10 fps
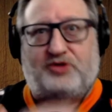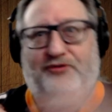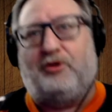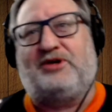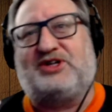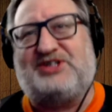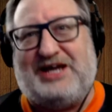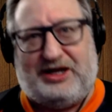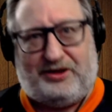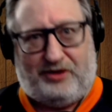for
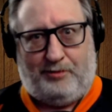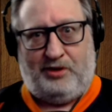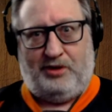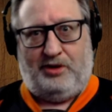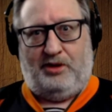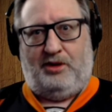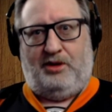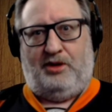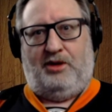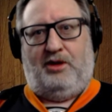exceeding them.
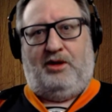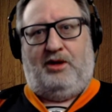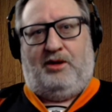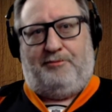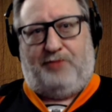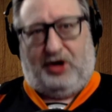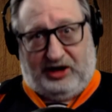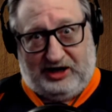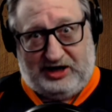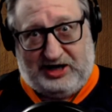But in
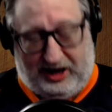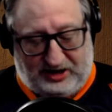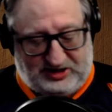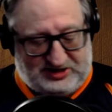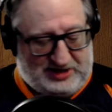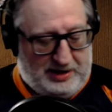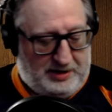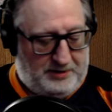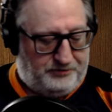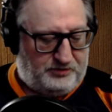any case,
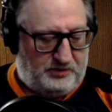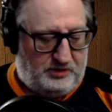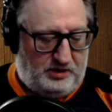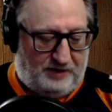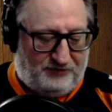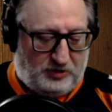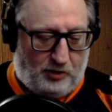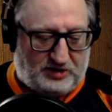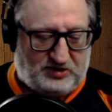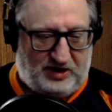if you
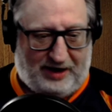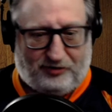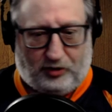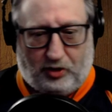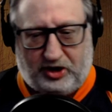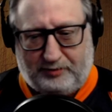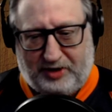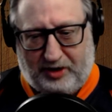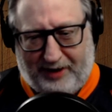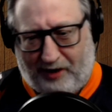want to have an argument
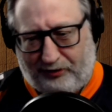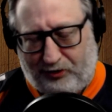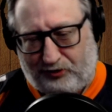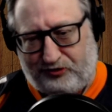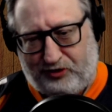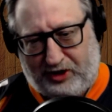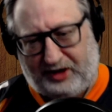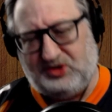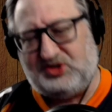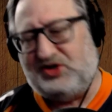about those
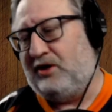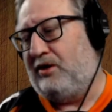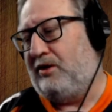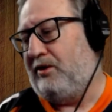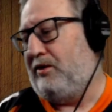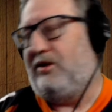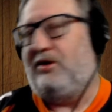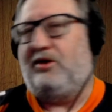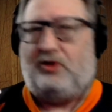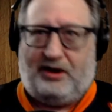things,
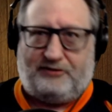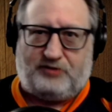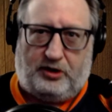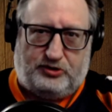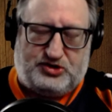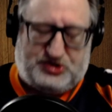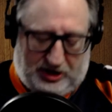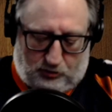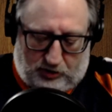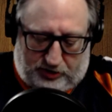you have to
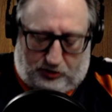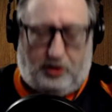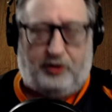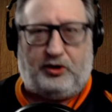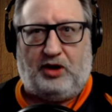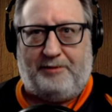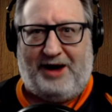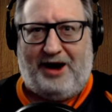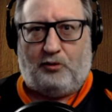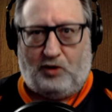understand what you're arguing
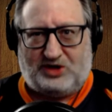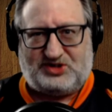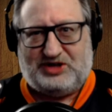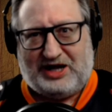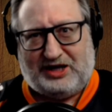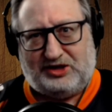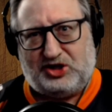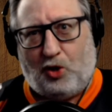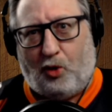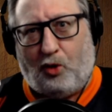about. What's the end
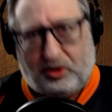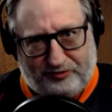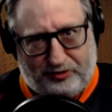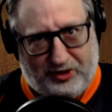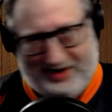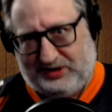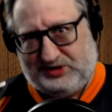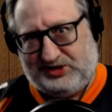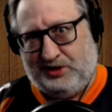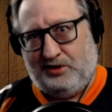goal of
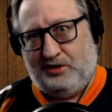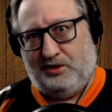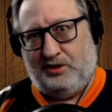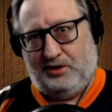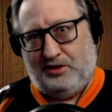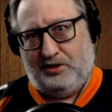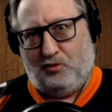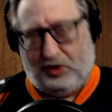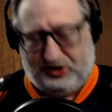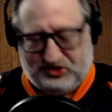things?
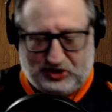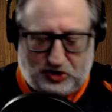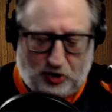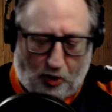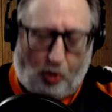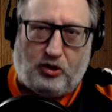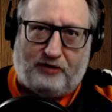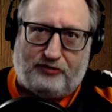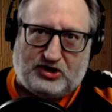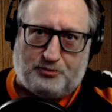What is the goal of
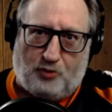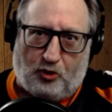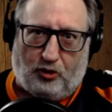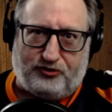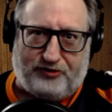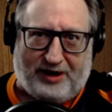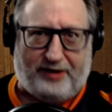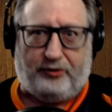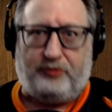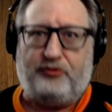these moral
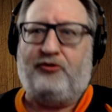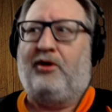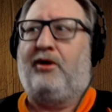standards?